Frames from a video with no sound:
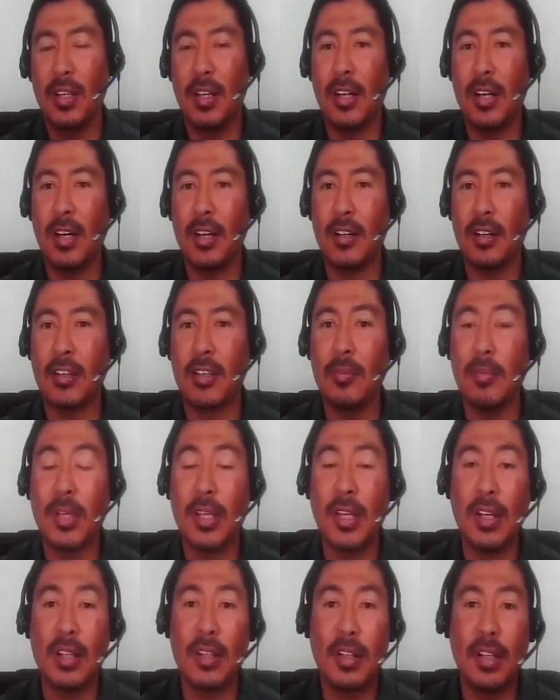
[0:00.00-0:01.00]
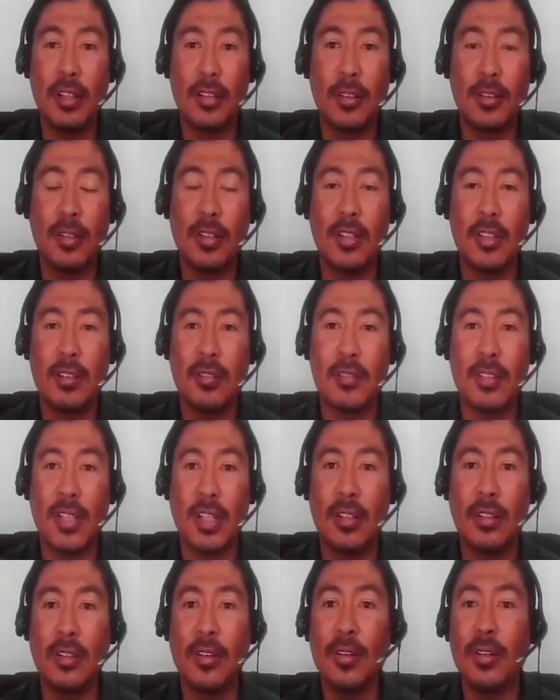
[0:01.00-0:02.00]
are chemical alternatives
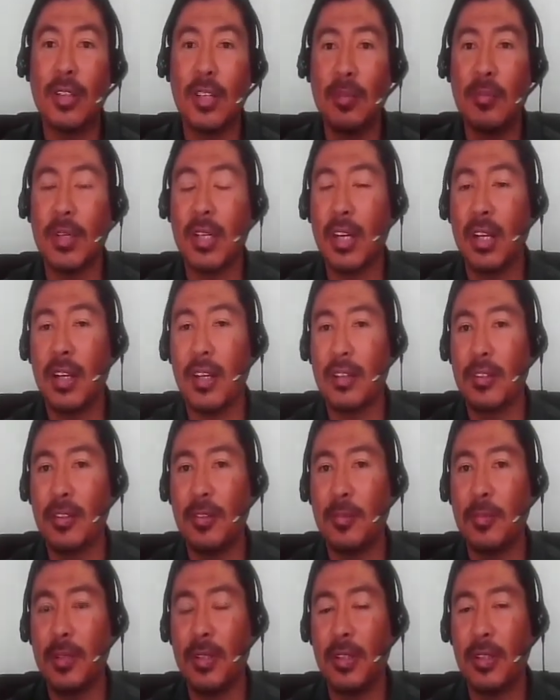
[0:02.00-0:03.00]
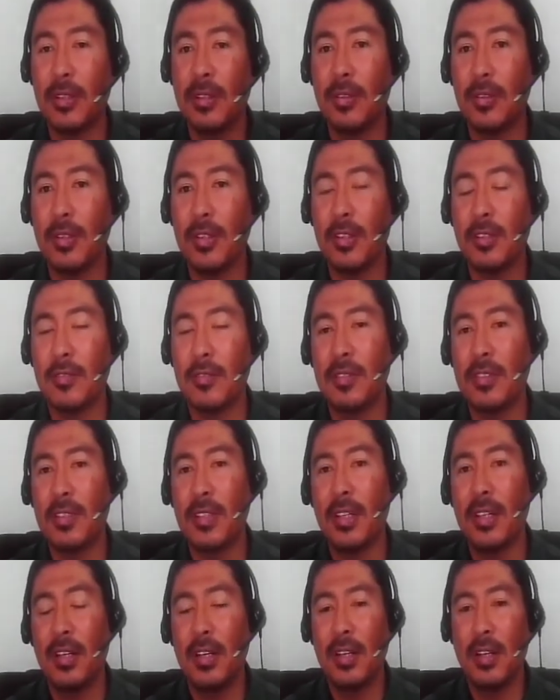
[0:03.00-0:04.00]
and non-chemical alternatives
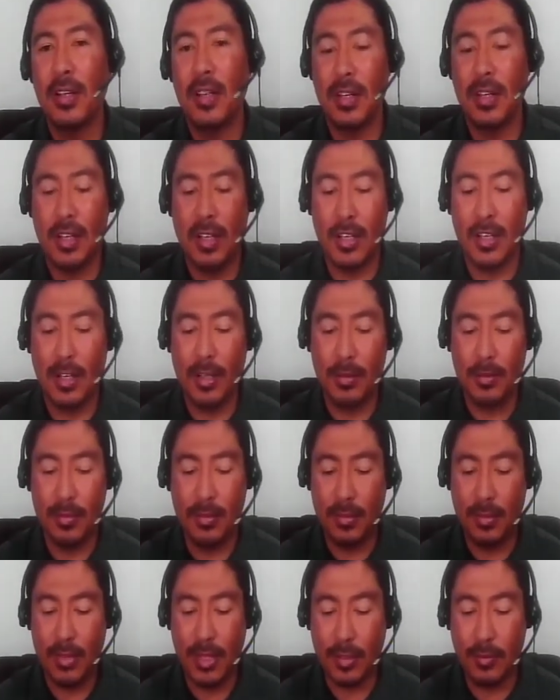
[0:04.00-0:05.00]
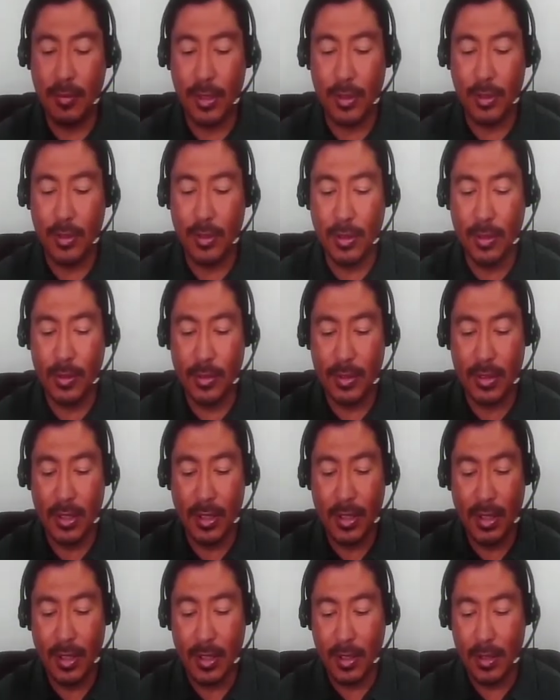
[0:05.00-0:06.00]
yeah. um, that we could use.
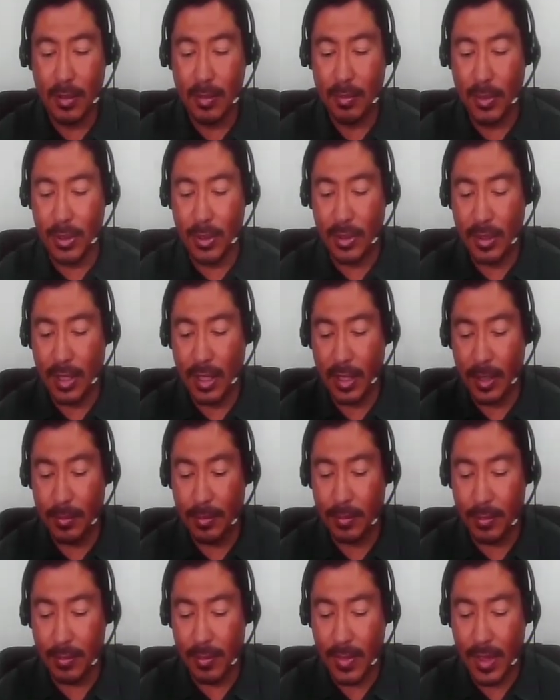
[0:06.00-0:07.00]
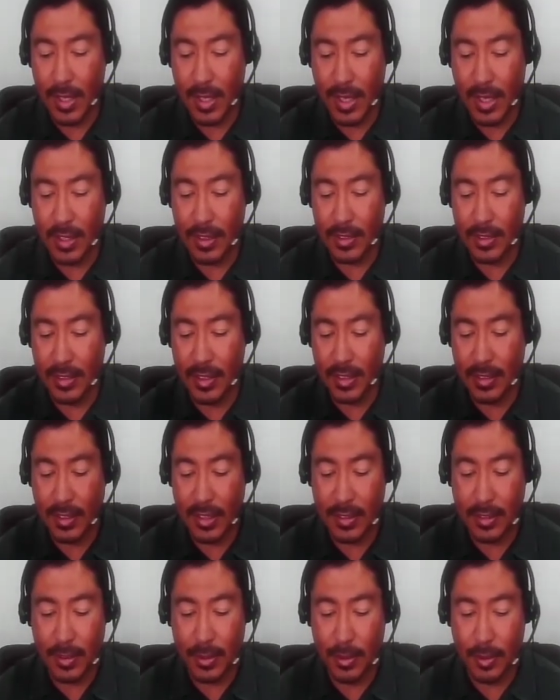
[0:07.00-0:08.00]
But um, yeah, there's there's
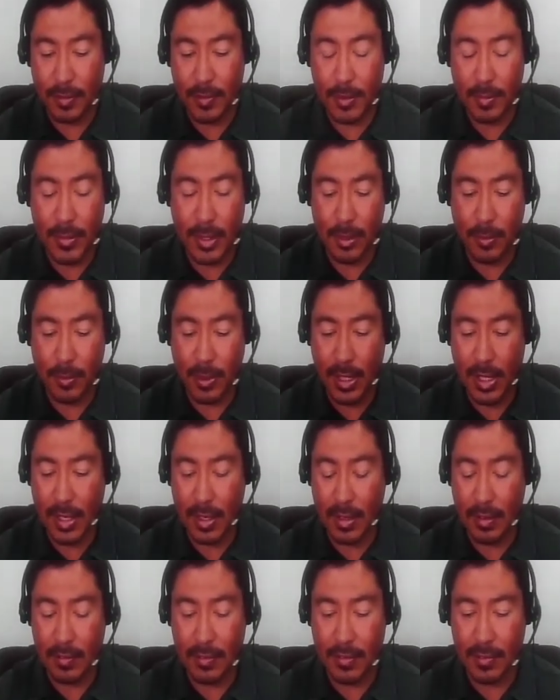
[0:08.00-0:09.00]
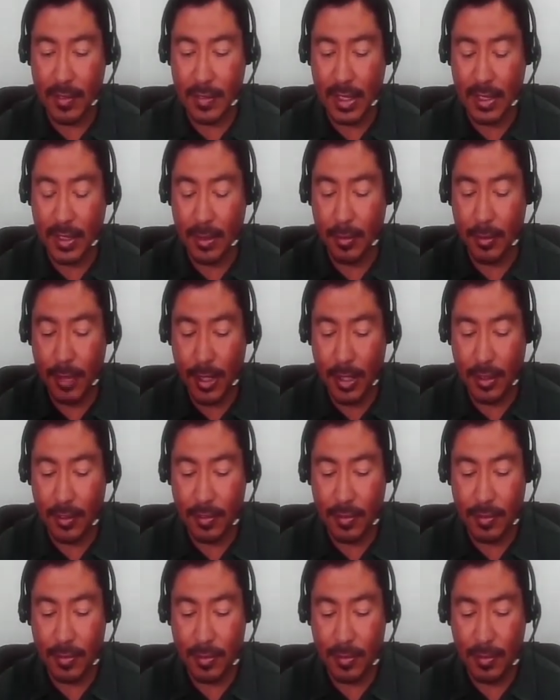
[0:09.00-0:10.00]
a slew of them that we have gotten rid of.
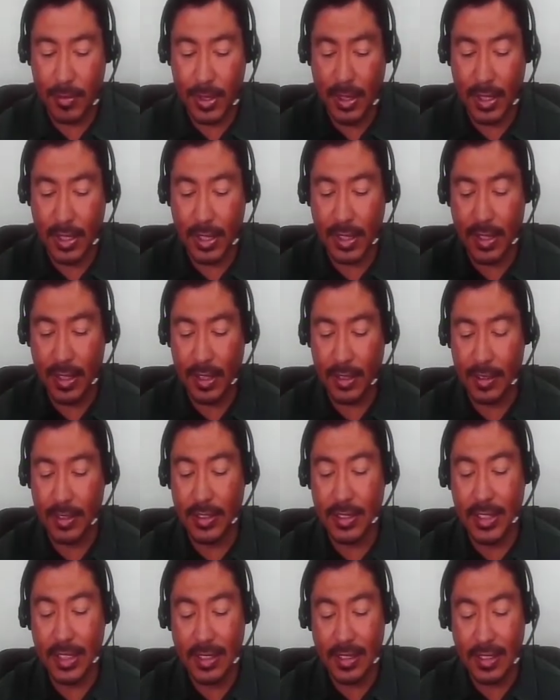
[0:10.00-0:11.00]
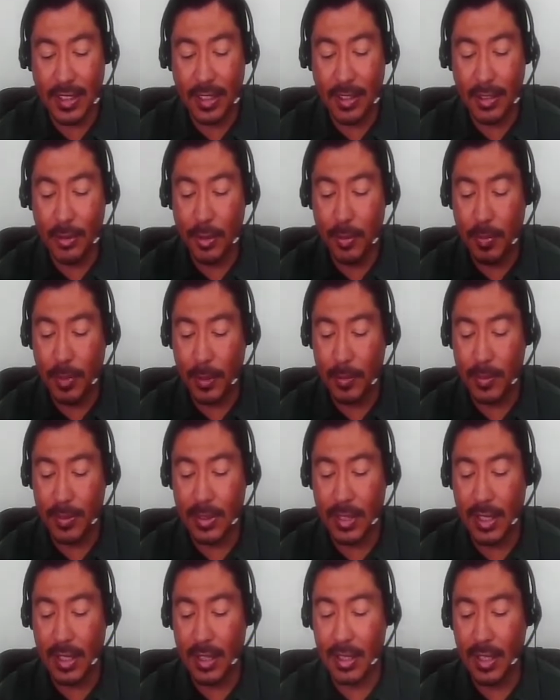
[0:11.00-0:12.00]
Mm-hmm. But again, there are 16 new POPs
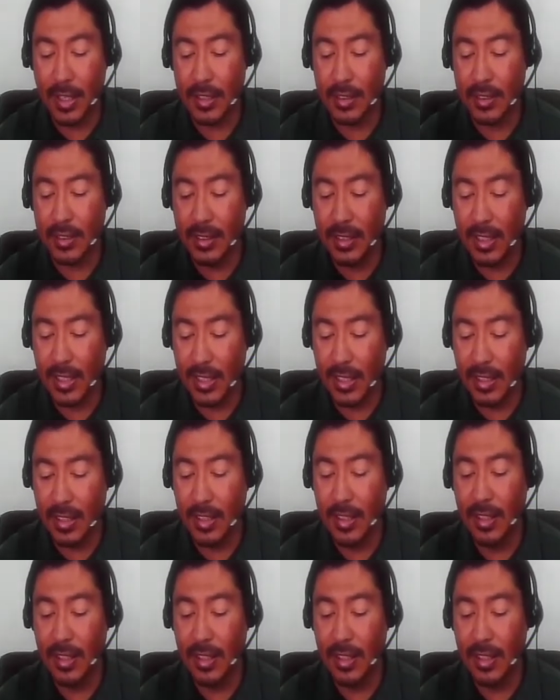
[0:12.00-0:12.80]
that are still